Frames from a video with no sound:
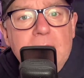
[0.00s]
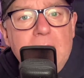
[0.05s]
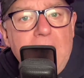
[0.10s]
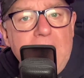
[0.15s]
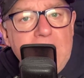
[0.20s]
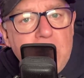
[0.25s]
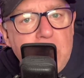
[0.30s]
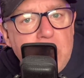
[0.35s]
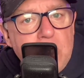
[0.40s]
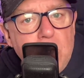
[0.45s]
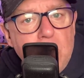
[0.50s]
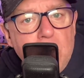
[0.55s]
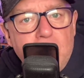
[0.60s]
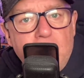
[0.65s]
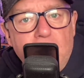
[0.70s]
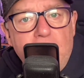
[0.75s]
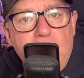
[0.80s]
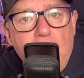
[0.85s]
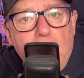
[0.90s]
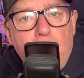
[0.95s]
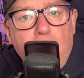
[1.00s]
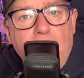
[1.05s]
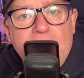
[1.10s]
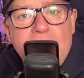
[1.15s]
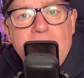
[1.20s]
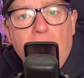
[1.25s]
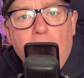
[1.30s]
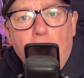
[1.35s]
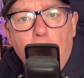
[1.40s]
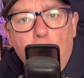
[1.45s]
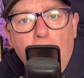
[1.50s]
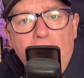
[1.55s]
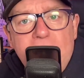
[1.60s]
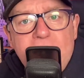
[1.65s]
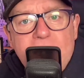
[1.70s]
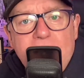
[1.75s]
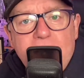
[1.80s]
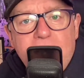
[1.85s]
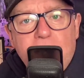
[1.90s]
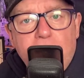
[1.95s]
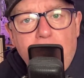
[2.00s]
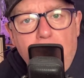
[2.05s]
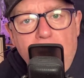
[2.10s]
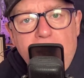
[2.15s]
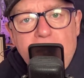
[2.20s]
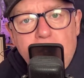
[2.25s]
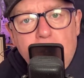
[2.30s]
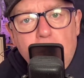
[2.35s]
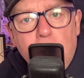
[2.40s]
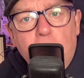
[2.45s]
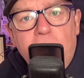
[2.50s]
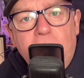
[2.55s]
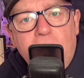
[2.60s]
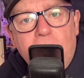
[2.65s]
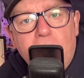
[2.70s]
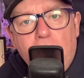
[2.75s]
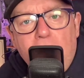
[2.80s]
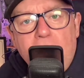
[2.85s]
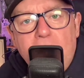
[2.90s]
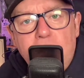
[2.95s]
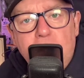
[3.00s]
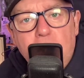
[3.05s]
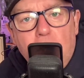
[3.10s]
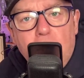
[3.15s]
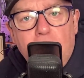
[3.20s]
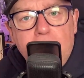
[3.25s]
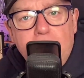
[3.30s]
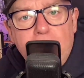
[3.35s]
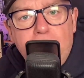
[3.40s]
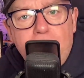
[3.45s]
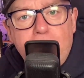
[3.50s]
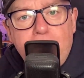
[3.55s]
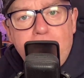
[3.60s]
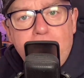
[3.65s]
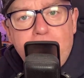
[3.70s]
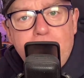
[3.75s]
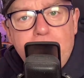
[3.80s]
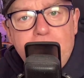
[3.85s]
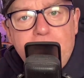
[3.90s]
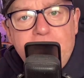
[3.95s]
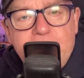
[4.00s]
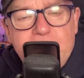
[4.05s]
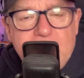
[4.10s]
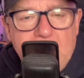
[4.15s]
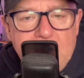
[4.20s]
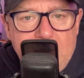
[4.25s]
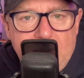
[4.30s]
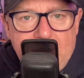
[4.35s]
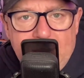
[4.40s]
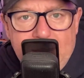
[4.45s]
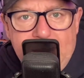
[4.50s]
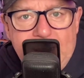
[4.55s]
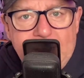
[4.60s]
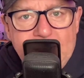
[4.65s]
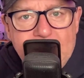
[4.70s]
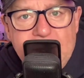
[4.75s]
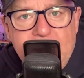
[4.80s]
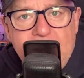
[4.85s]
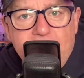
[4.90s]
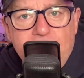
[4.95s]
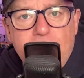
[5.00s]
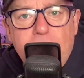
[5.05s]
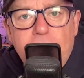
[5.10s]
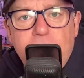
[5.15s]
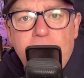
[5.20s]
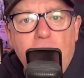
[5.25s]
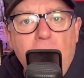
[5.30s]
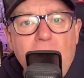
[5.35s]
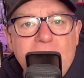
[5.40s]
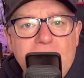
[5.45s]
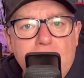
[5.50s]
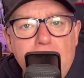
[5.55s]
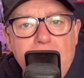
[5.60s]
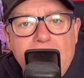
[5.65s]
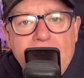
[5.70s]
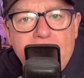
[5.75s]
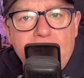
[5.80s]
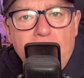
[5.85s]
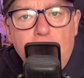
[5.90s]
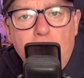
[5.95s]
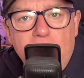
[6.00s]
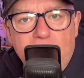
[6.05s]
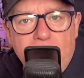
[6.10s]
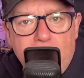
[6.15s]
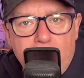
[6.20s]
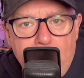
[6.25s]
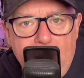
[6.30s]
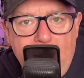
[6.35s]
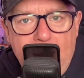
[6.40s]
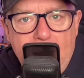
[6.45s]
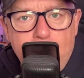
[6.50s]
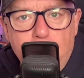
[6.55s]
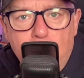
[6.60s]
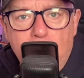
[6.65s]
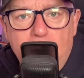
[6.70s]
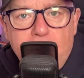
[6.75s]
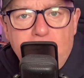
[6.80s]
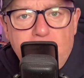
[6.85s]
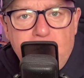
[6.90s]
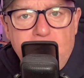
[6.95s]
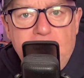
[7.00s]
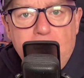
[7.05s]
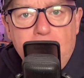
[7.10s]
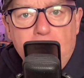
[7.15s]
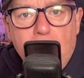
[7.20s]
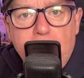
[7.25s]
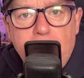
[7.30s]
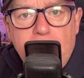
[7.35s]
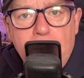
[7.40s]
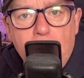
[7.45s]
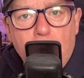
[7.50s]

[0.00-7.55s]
ensured that the operator always had the right tool for the right job. Suddenly, instead of trying to make do with a grab where a shear might be